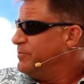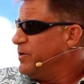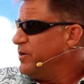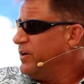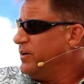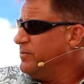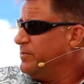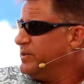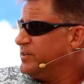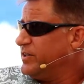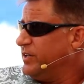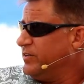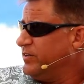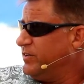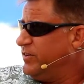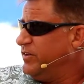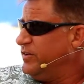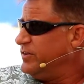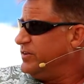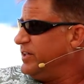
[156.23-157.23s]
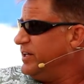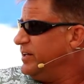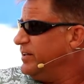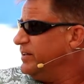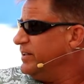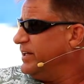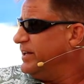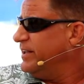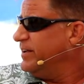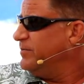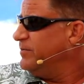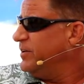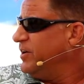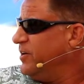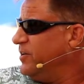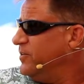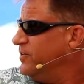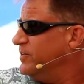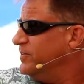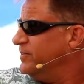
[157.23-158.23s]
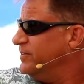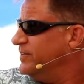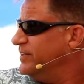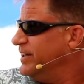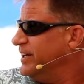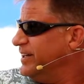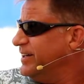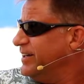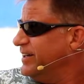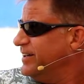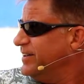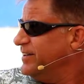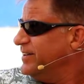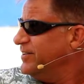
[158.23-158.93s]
Barnabas on Tuesday to let him know that uh,